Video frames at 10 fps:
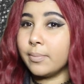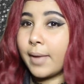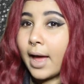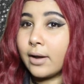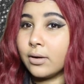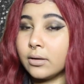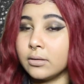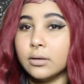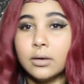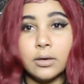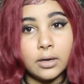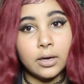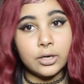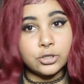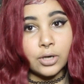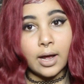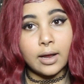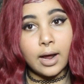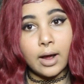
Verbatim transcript: pattern and try it